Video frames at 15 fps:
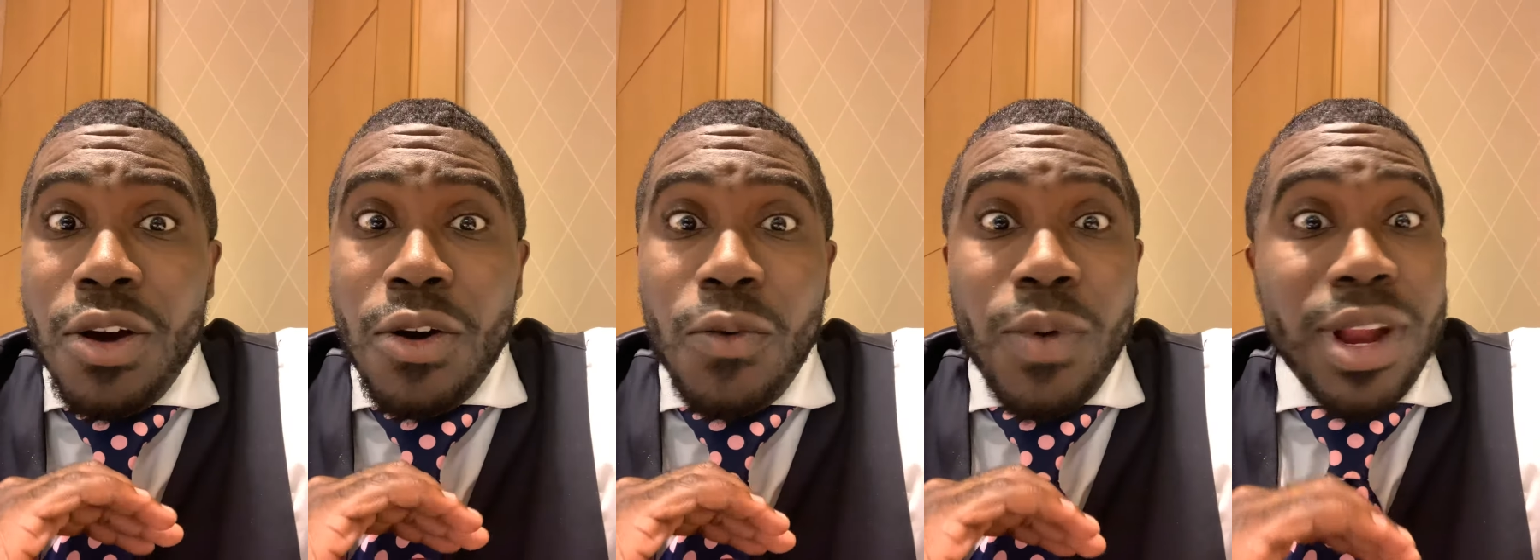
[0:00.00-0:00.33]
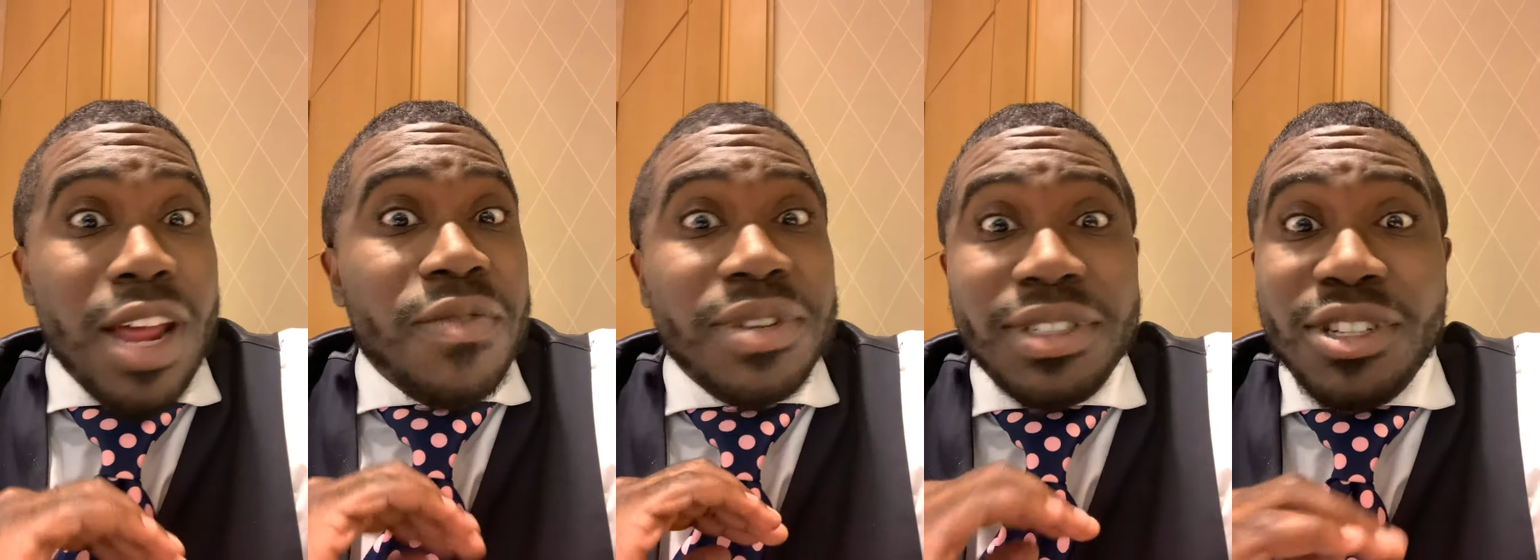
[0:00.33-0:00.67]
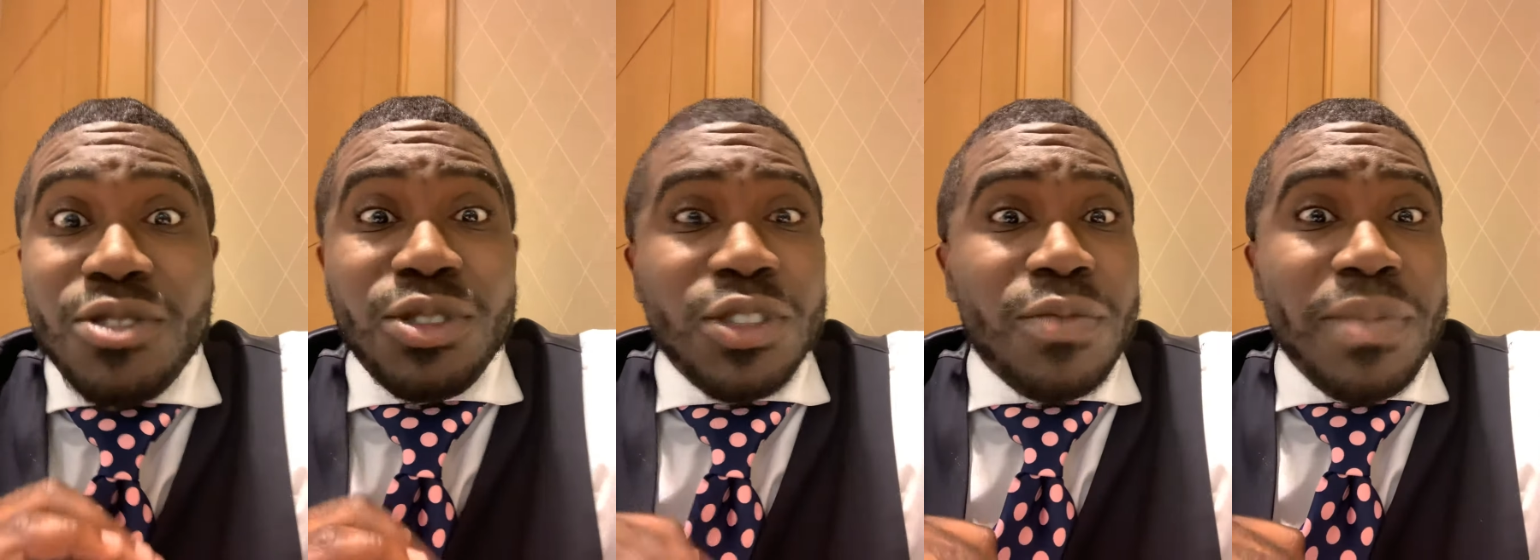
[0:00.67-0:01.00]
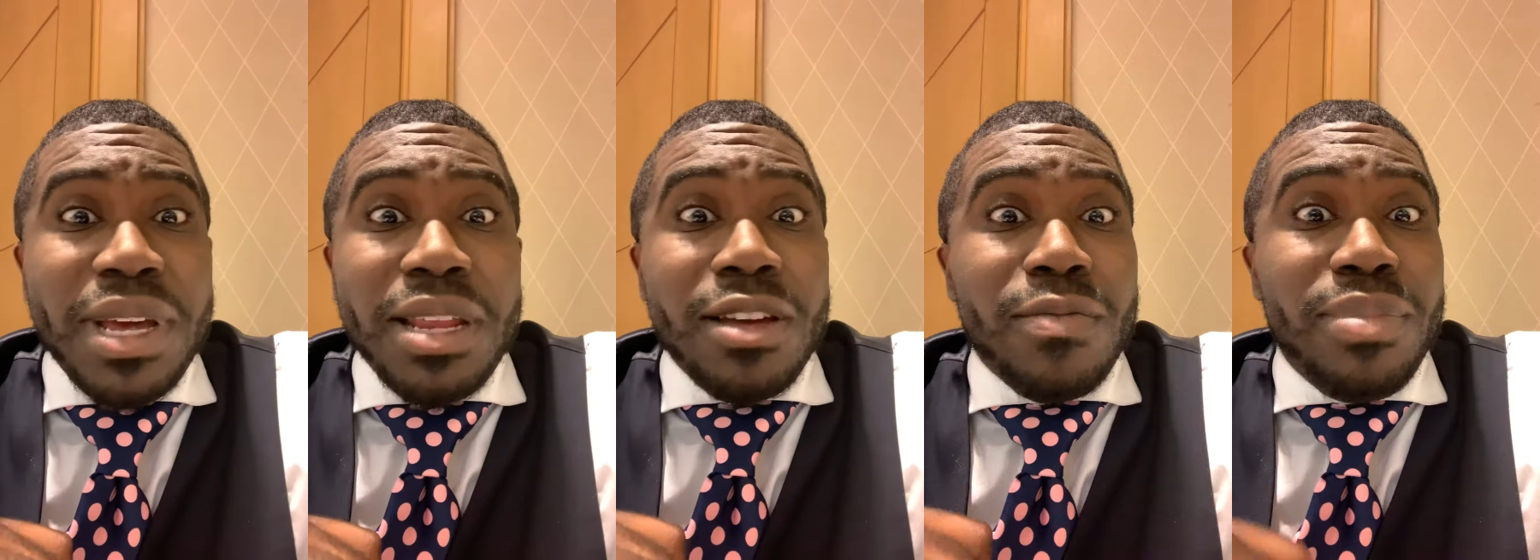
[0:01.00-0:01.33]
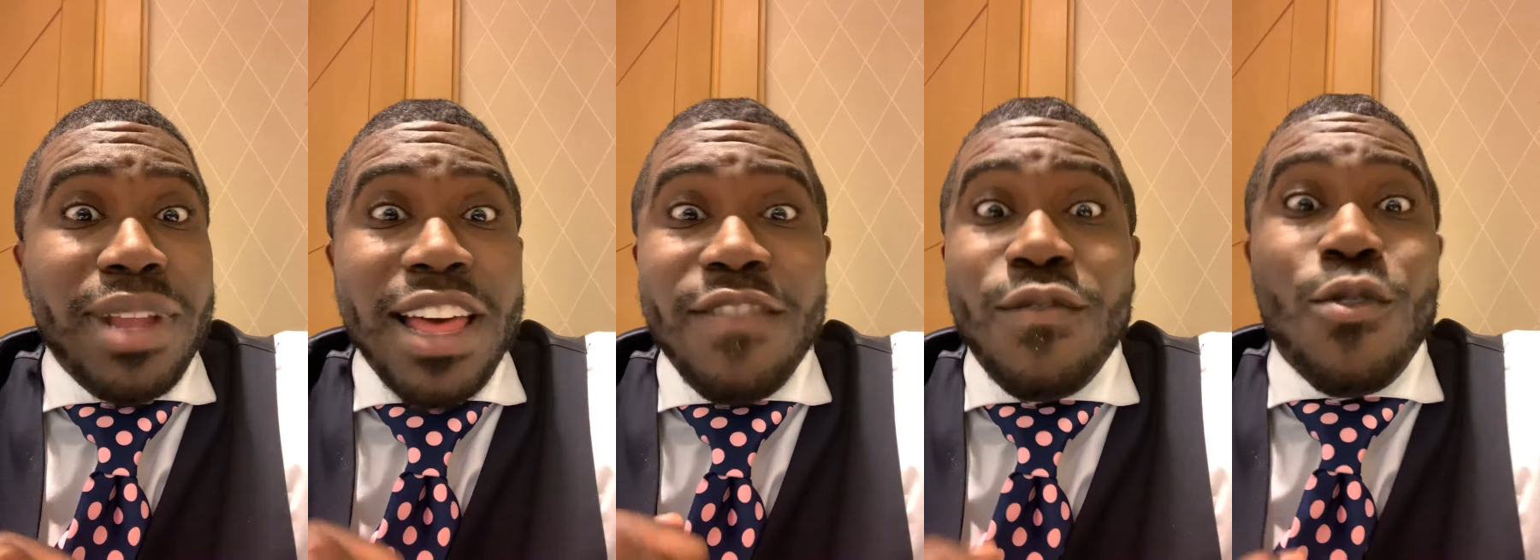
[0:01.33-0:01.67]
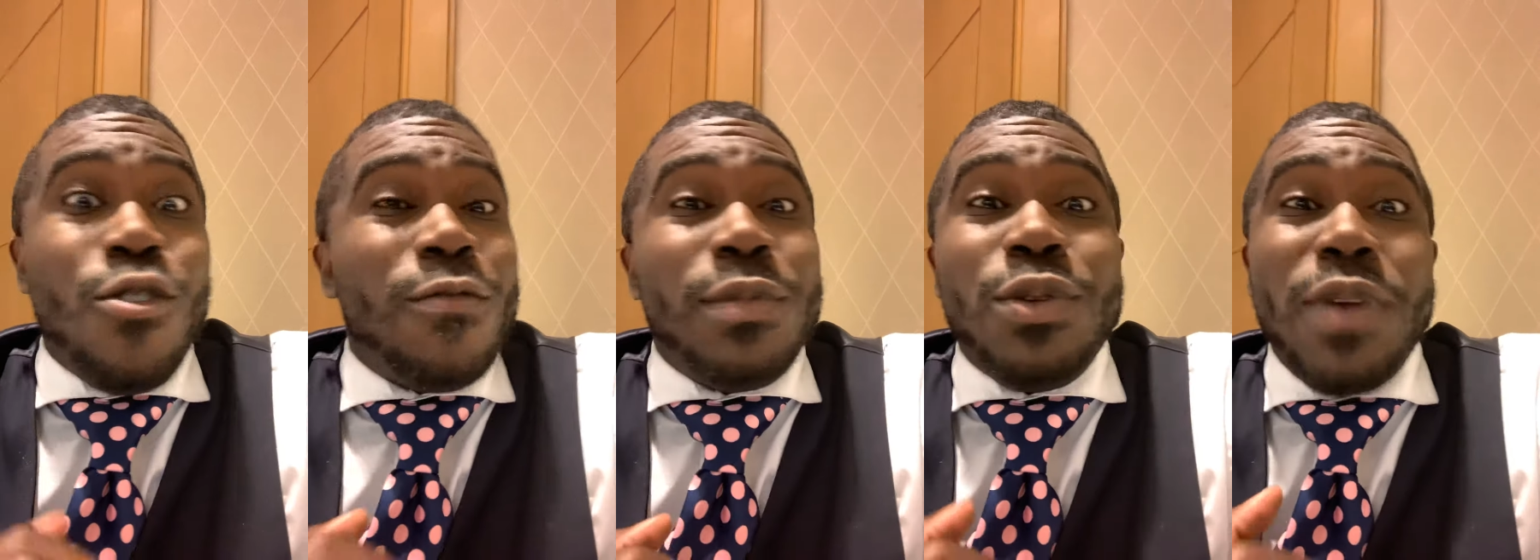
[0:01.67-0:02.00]
whatever social media
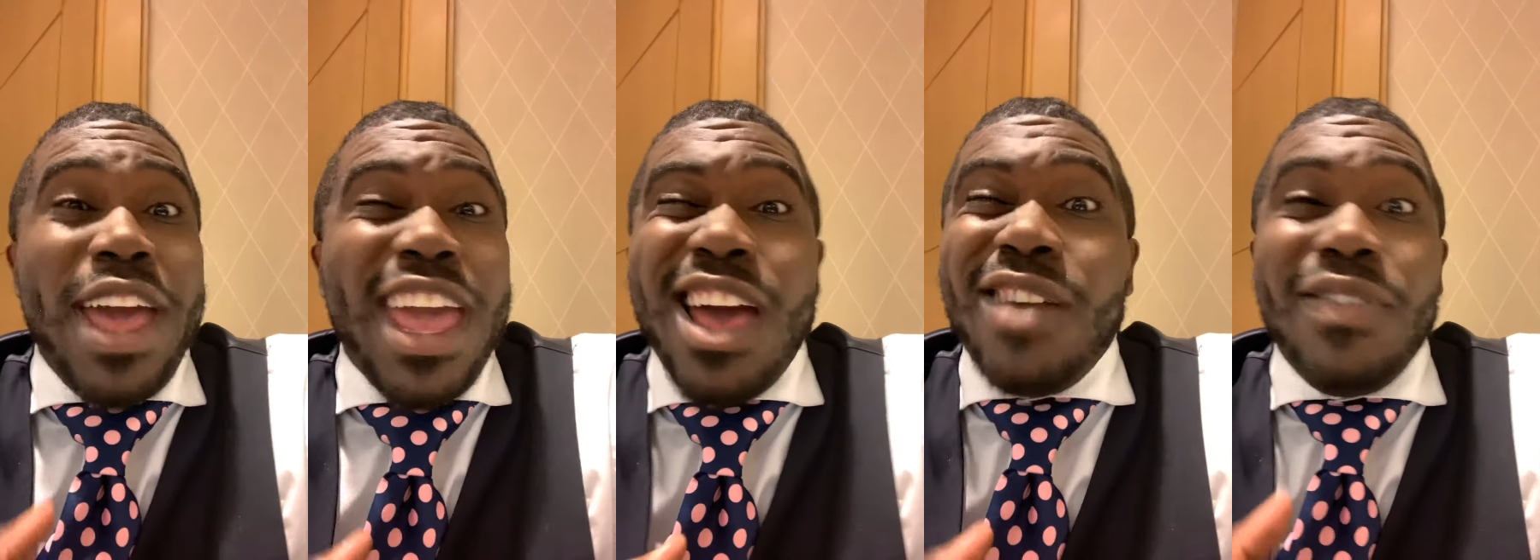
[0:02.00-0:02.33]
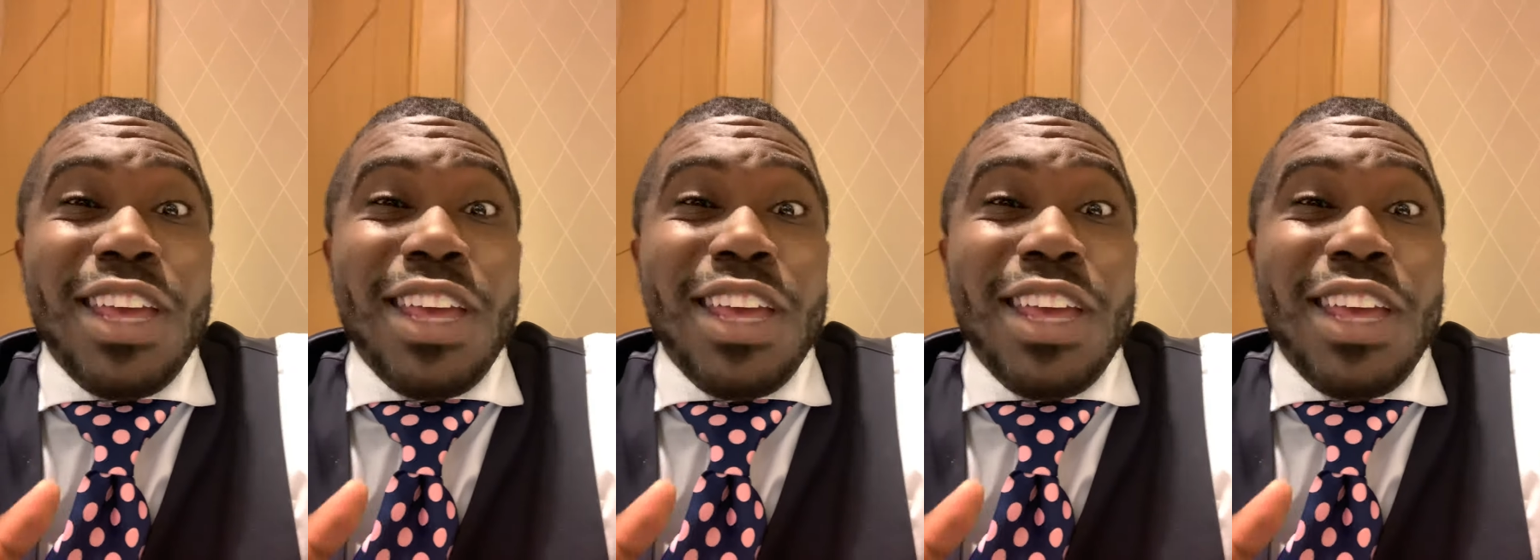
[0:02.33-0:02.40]
platform you have,